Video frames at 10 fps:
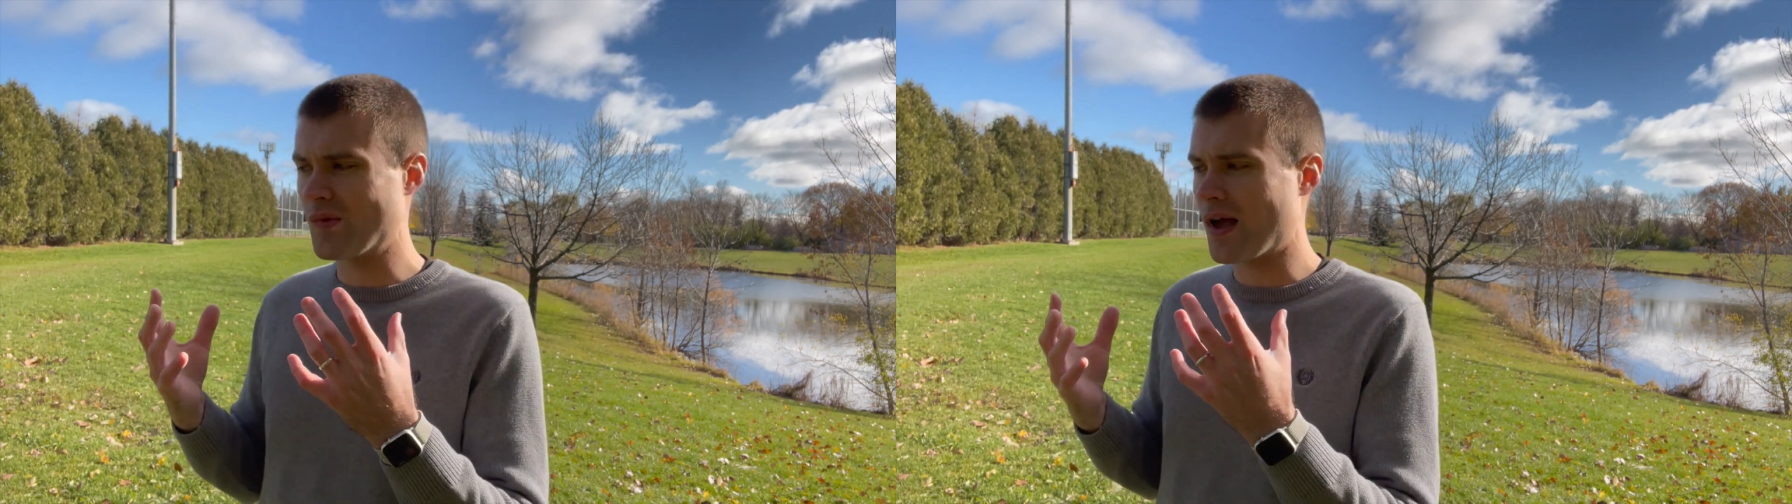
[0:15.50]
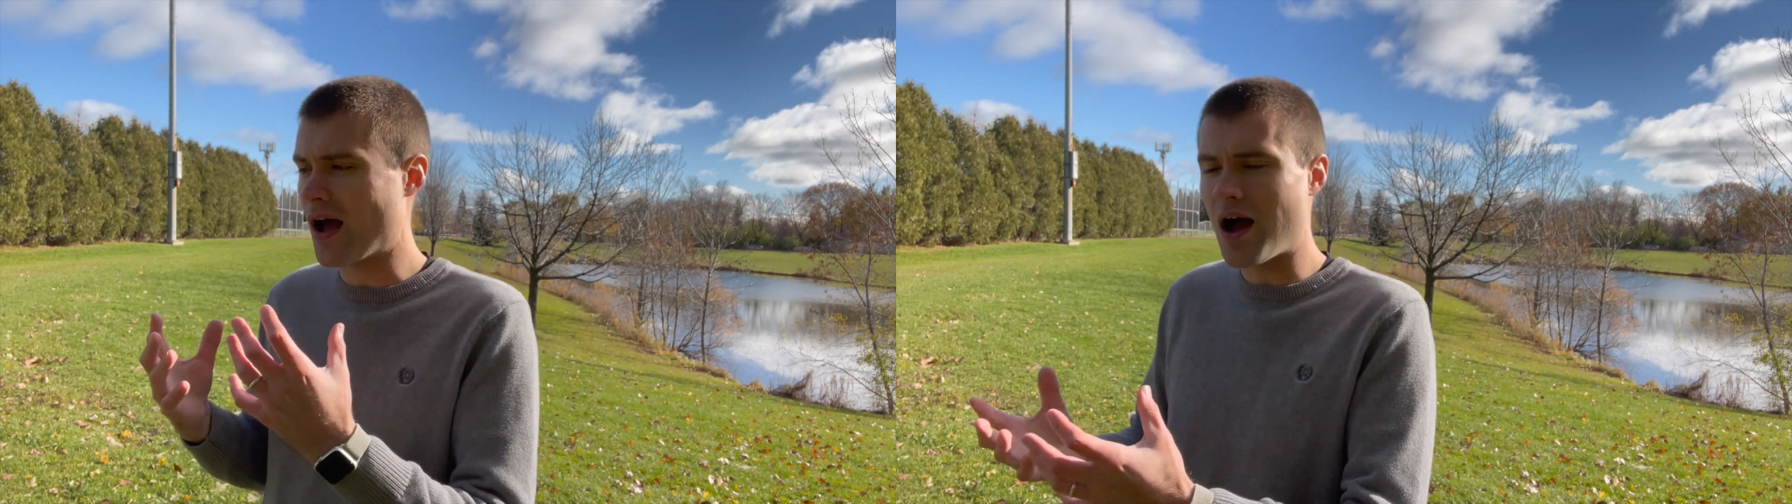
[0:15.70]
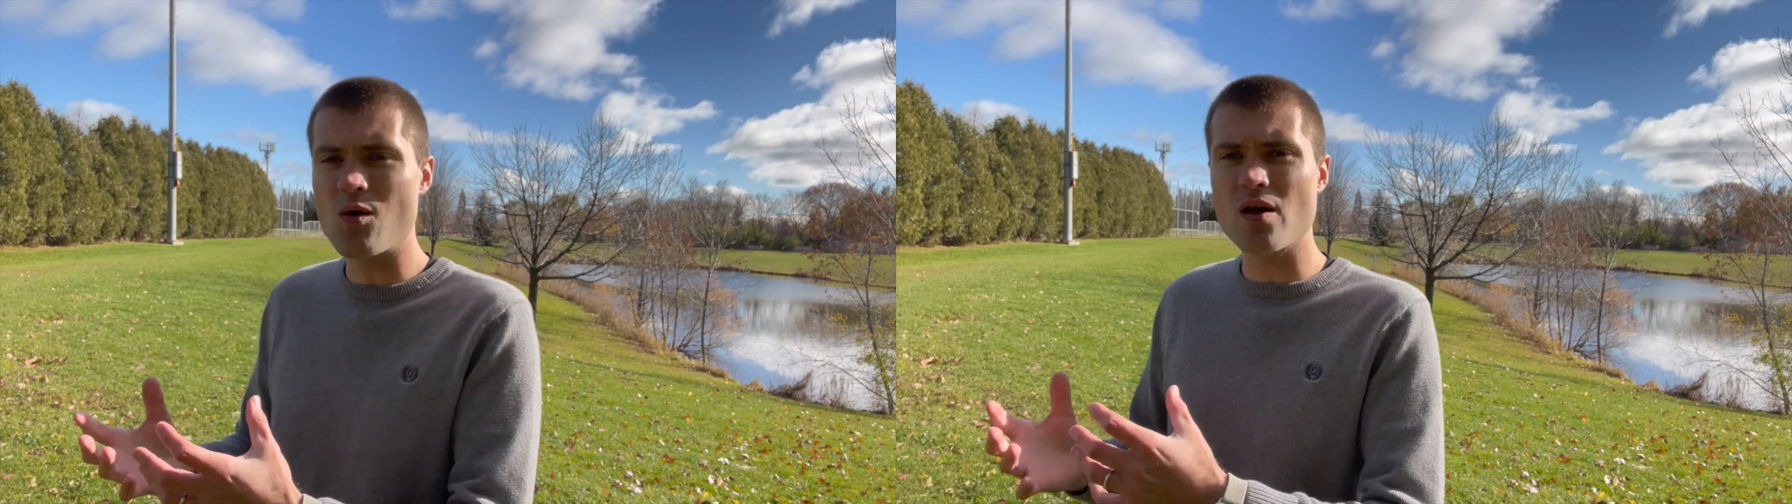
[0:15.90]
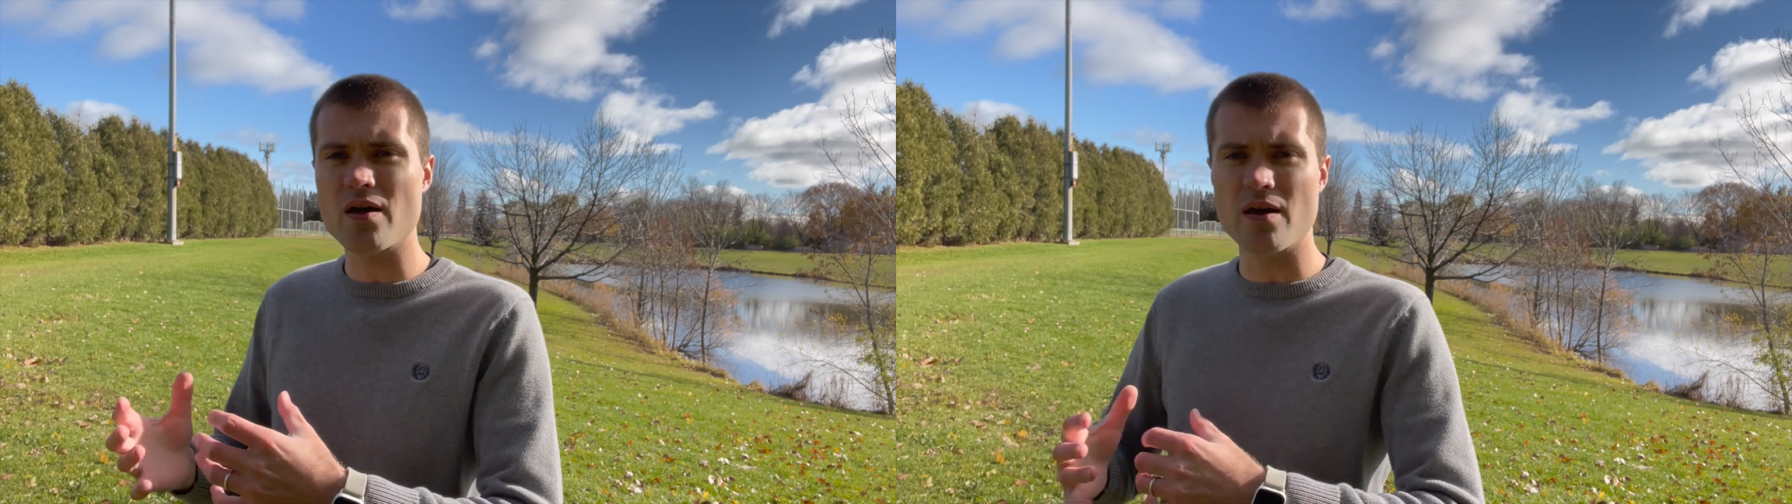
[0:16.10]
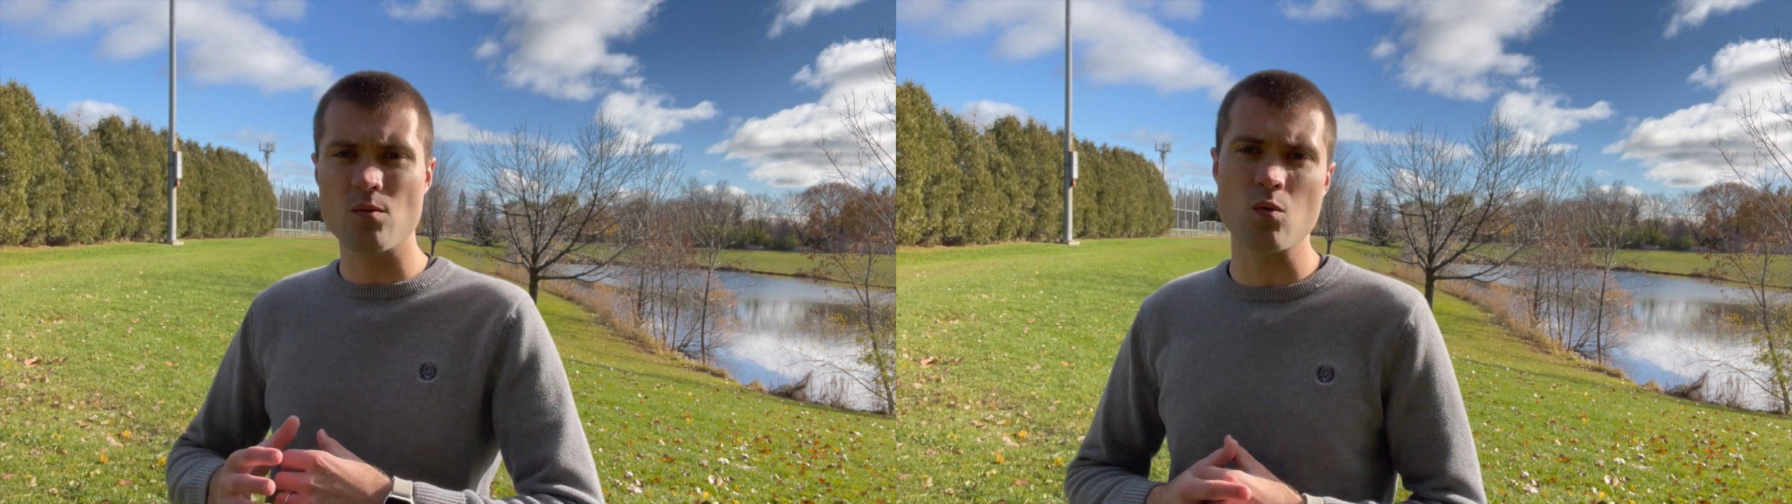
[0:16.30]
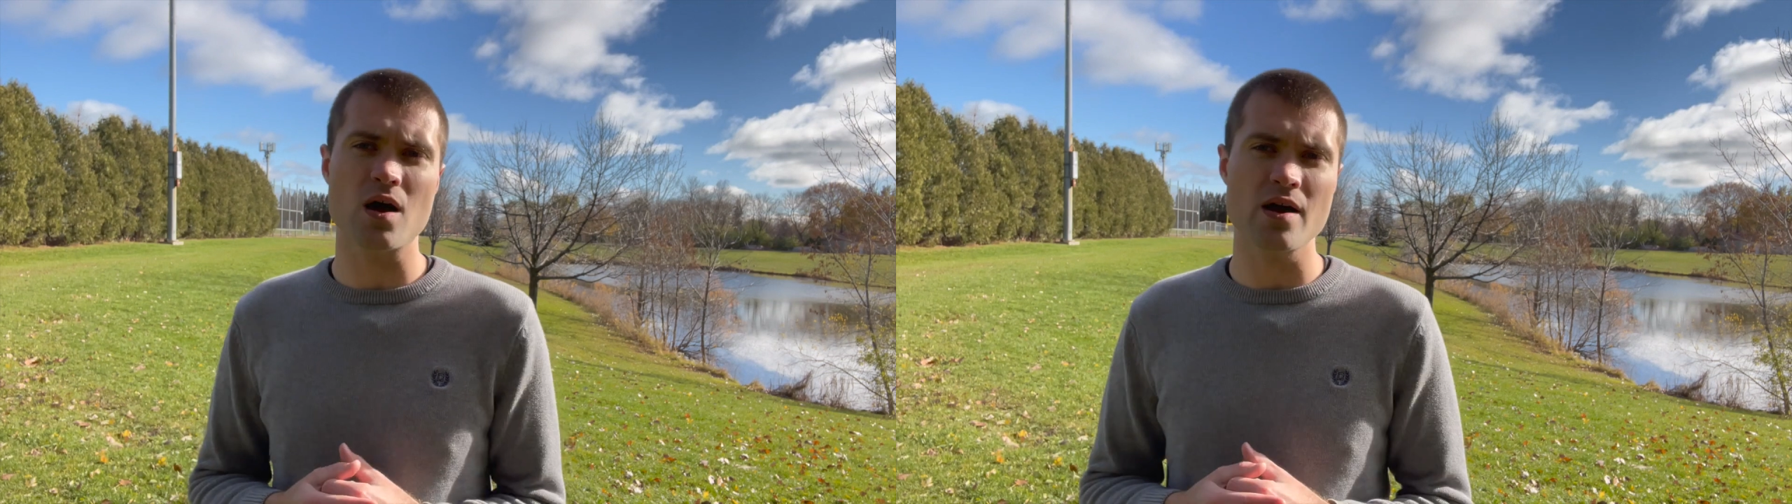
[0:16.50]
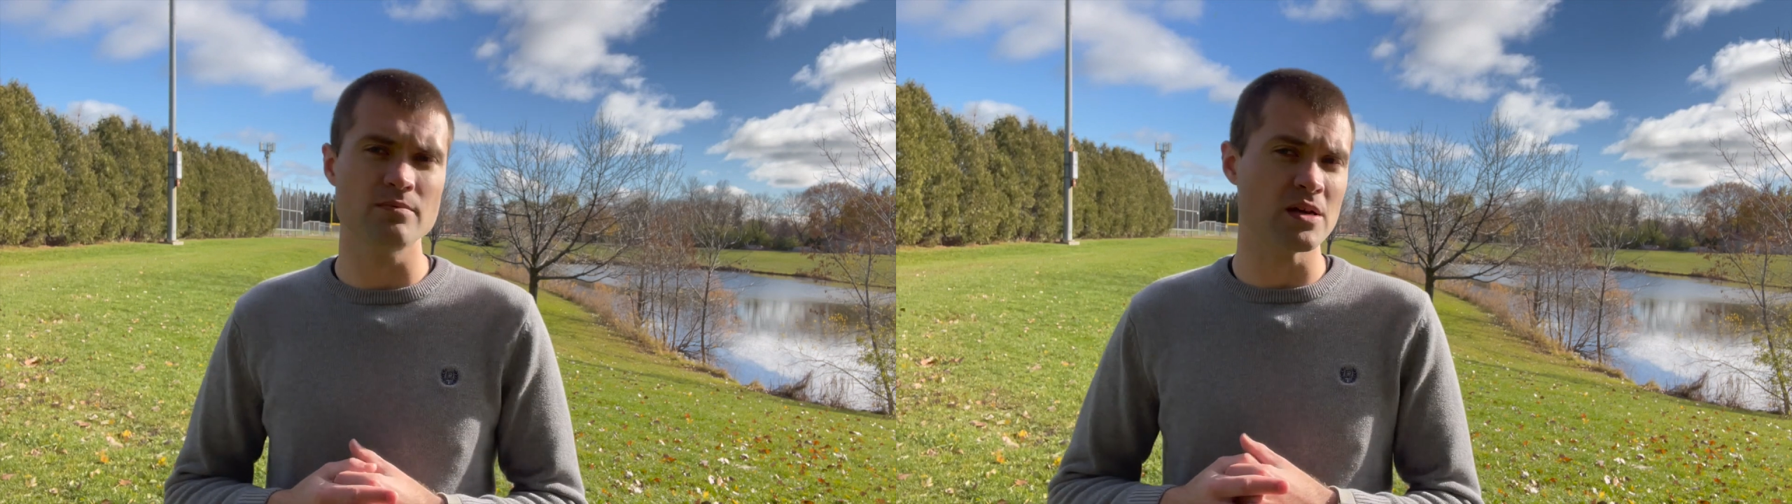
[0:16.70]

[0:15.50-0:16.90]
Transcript: how and why am I